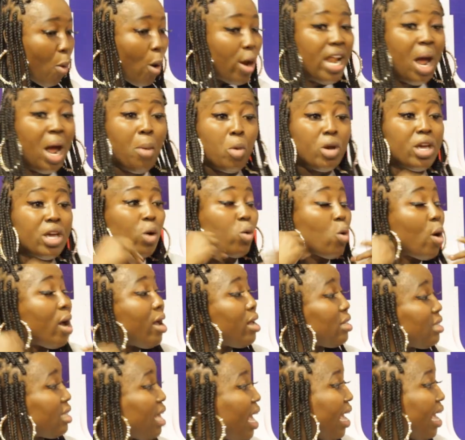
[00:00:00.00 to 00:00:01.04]
more. Then we
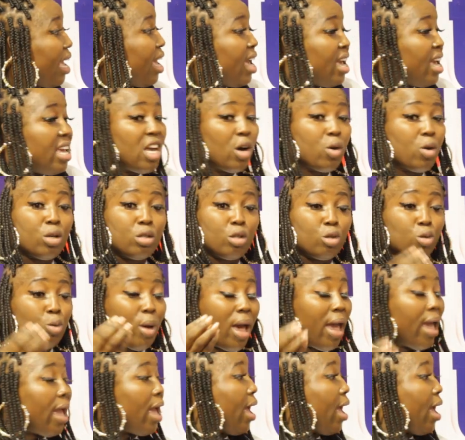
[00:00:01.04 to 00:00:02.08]
acquire, say, you could swear